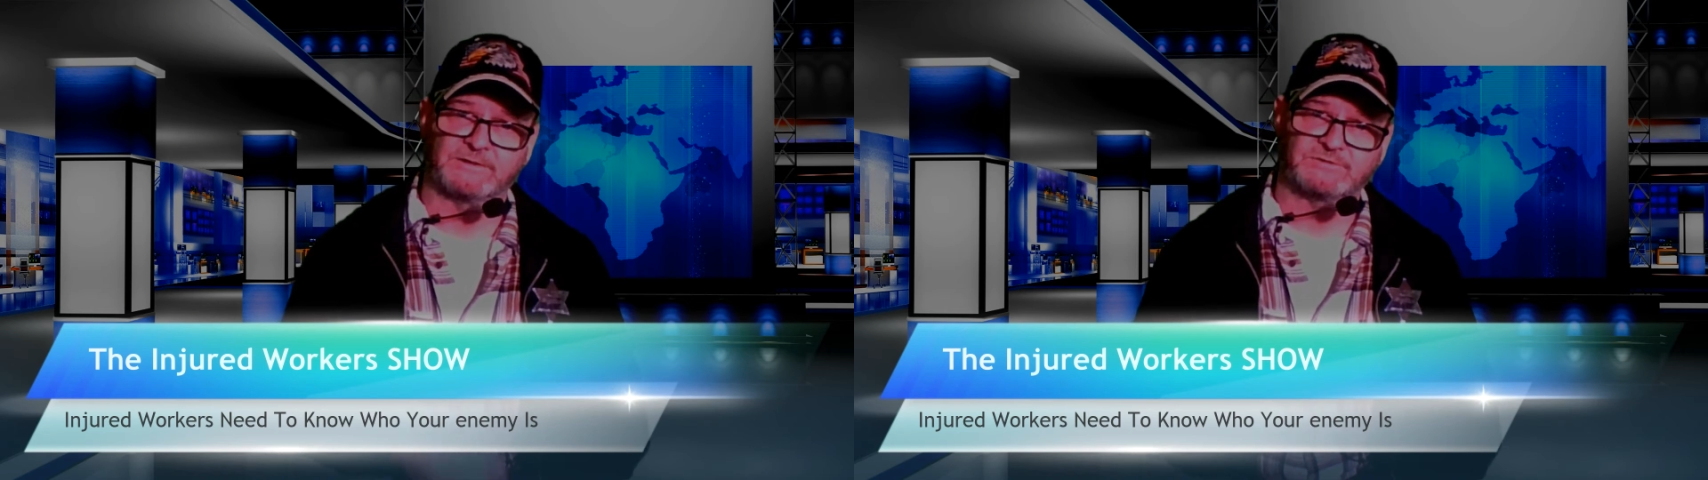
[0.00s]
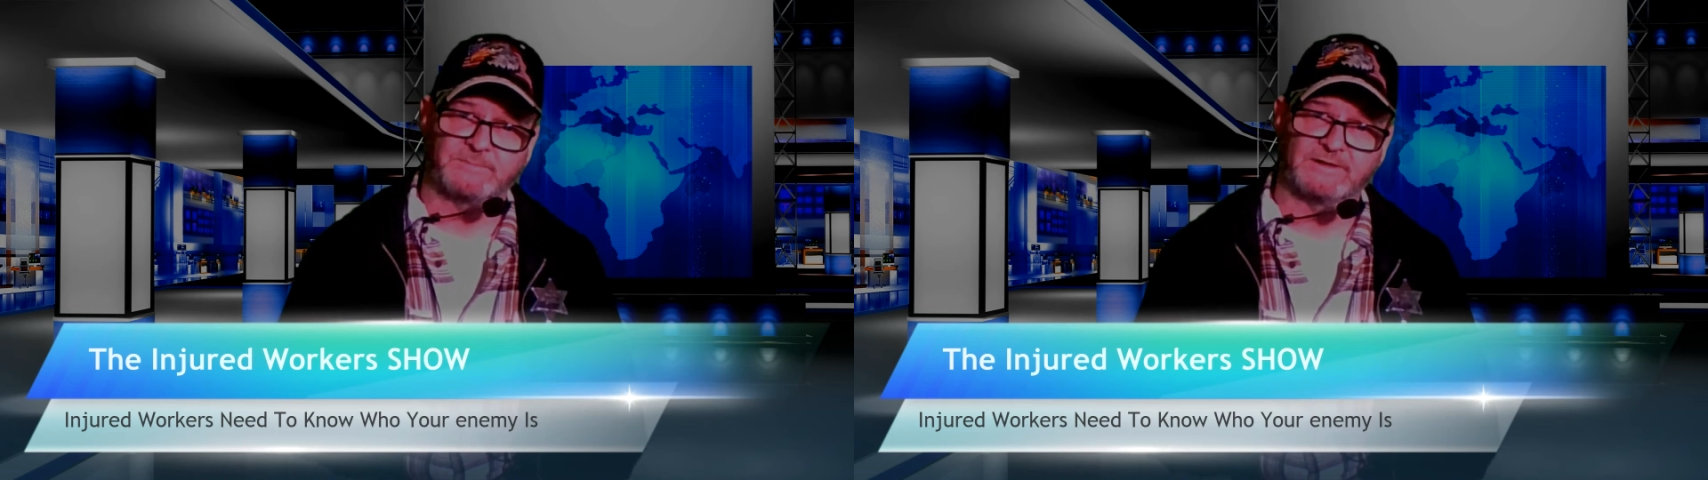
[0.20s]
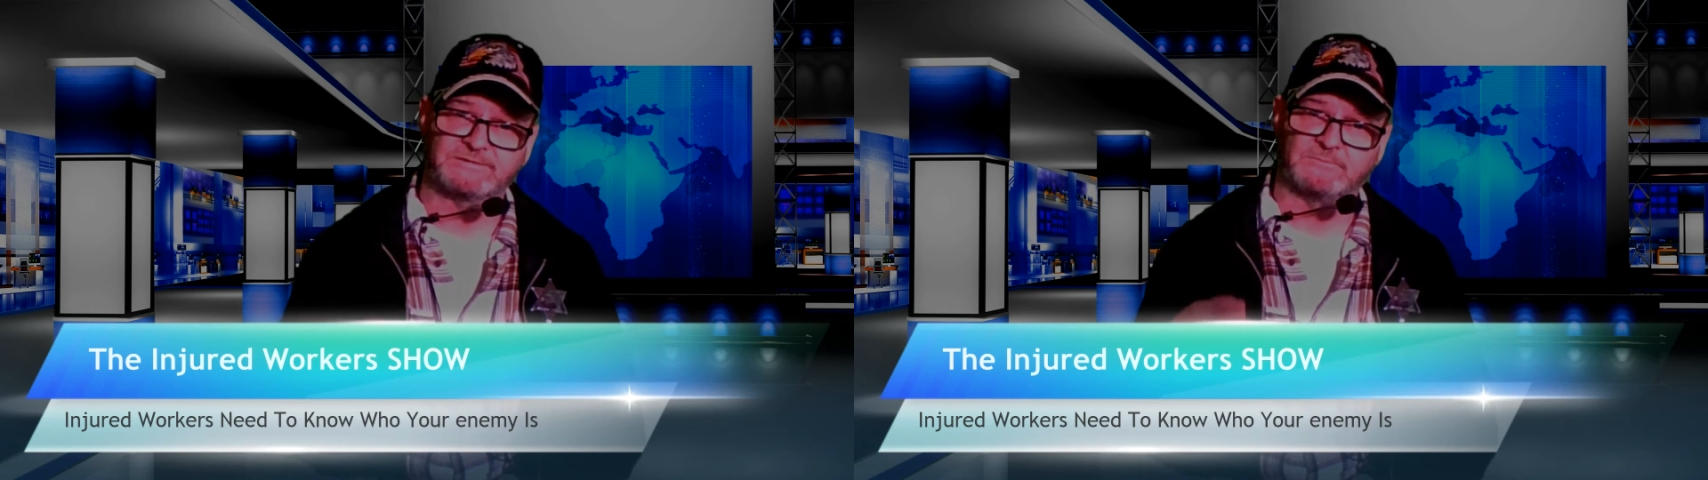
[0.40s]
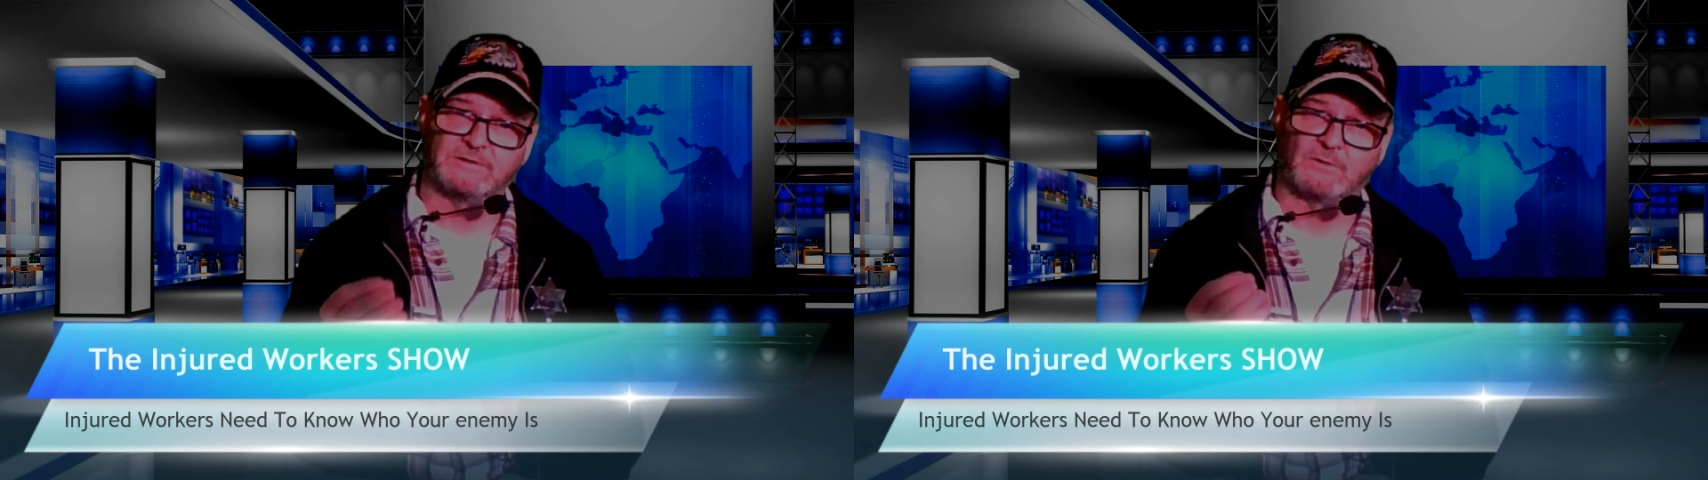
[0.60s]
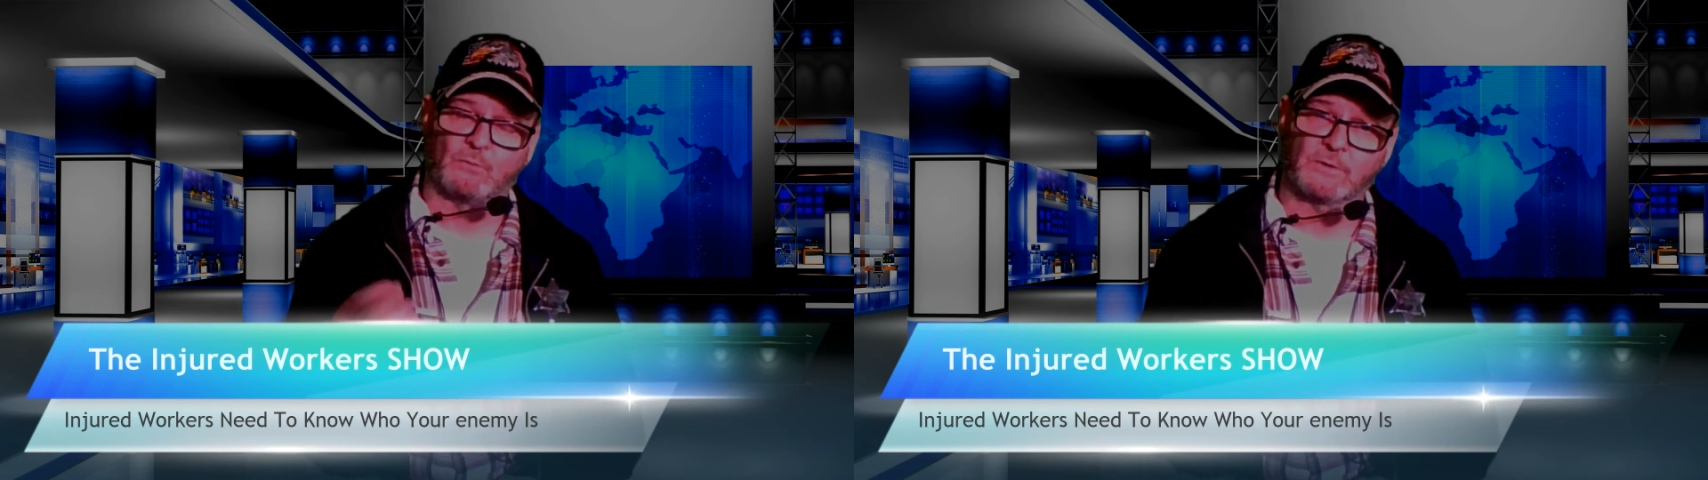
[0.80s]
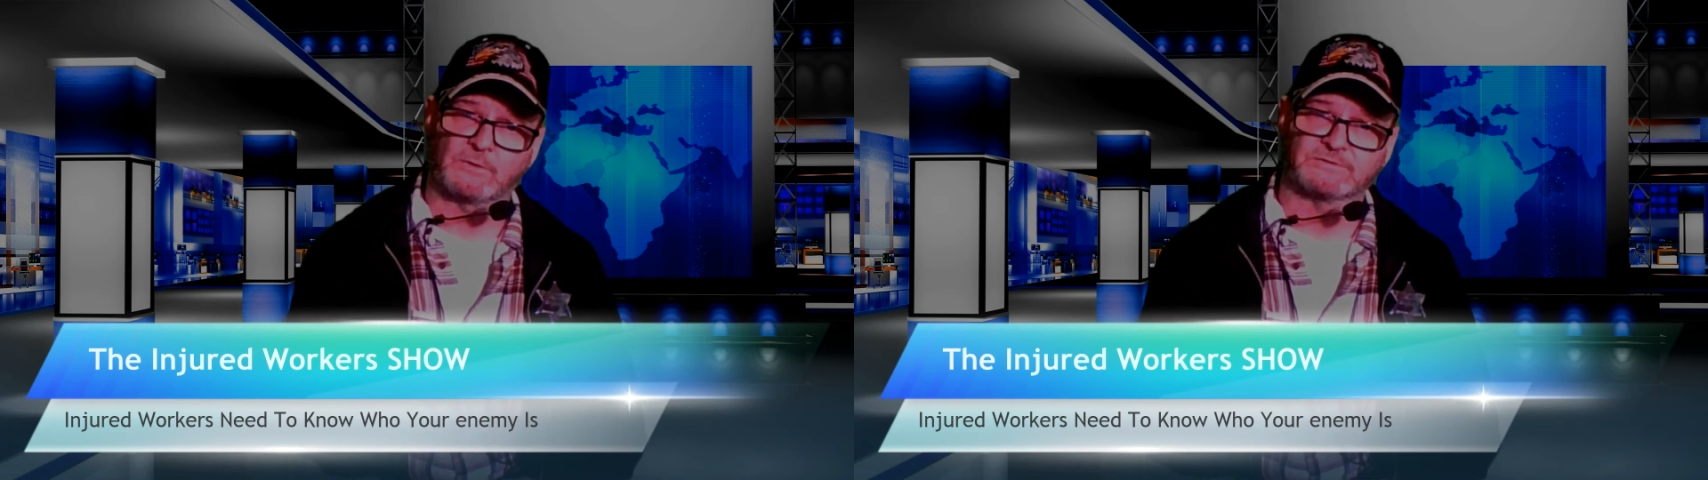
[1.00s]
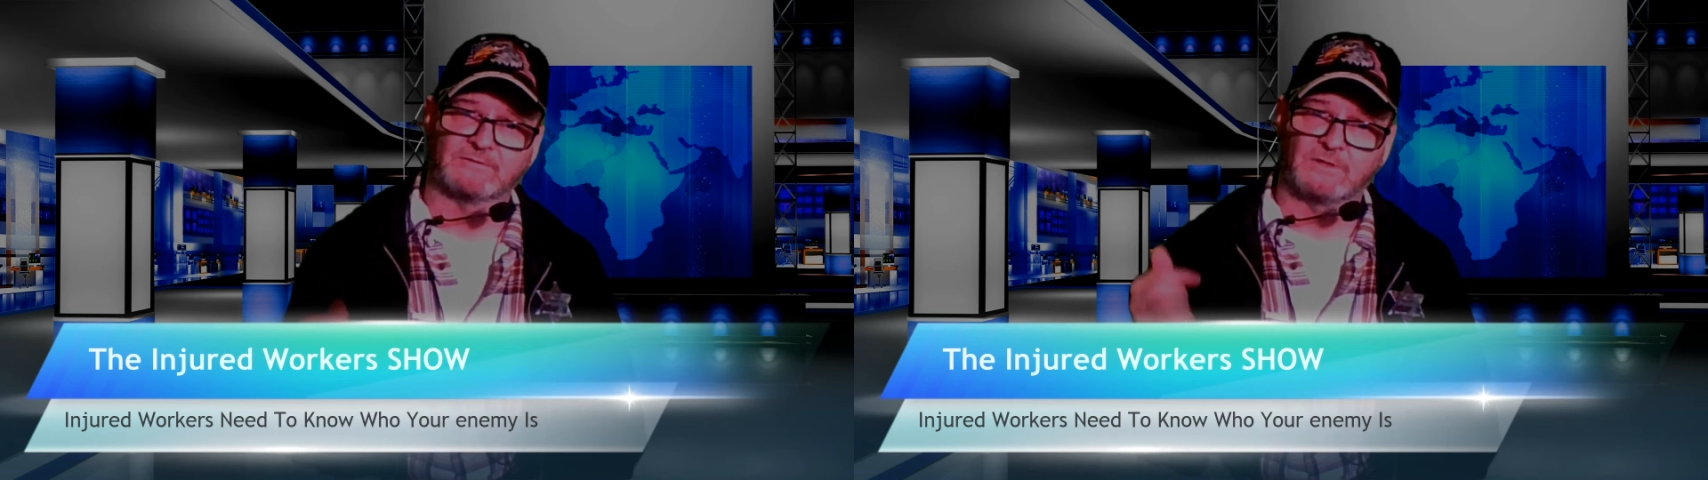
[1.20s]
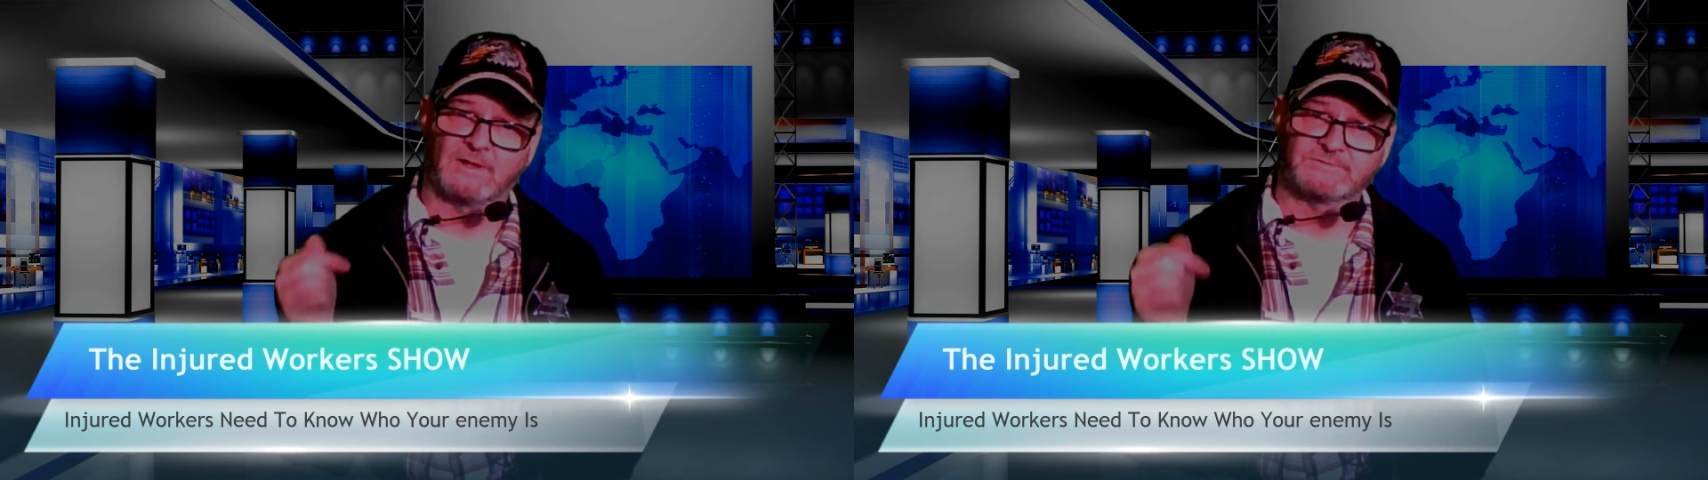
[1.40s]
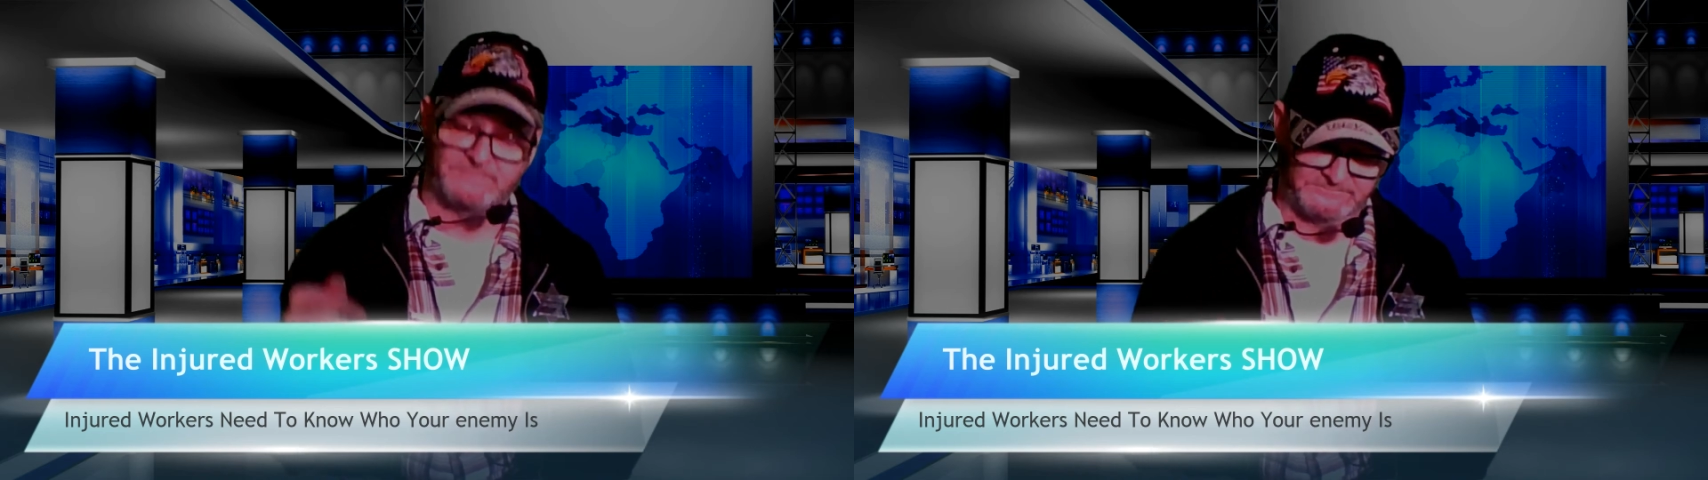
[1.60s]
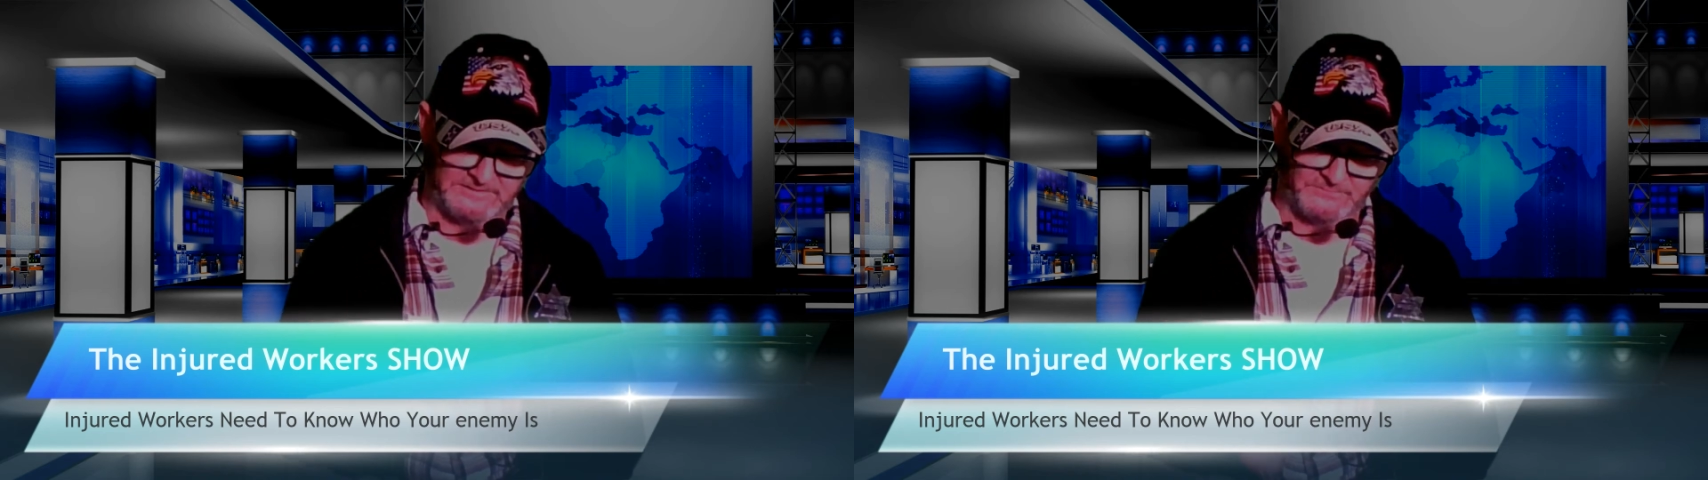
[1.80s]
especially when the workers have lost
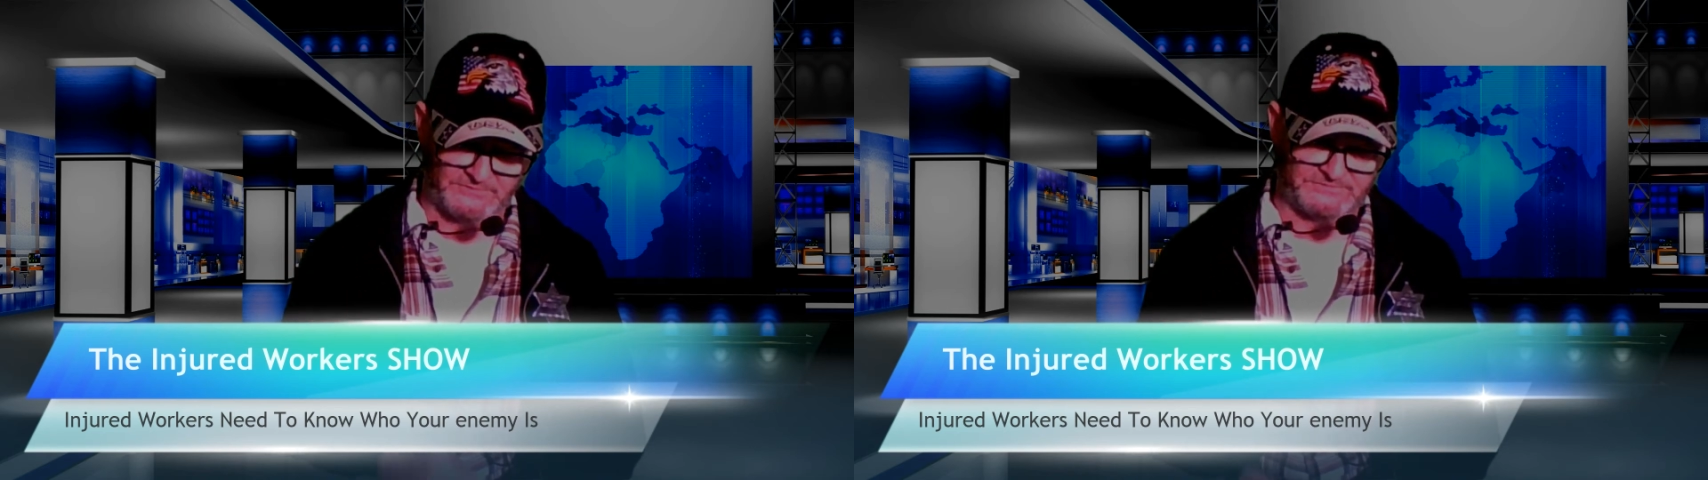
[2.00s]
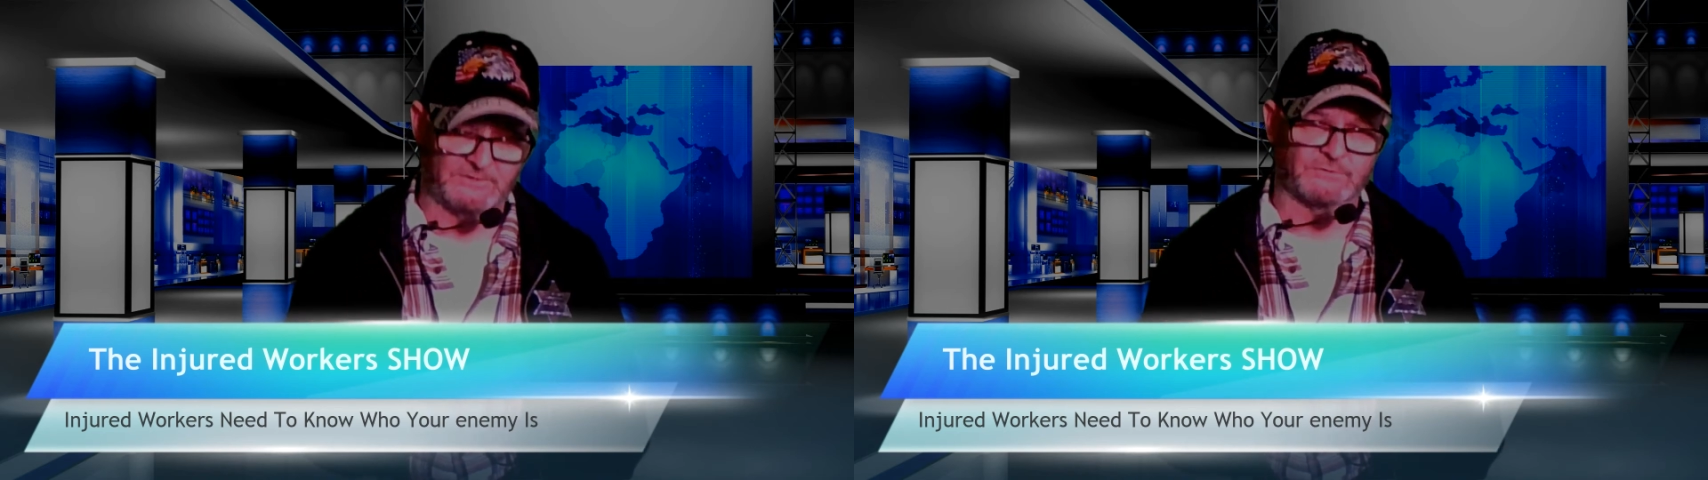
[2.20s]
15%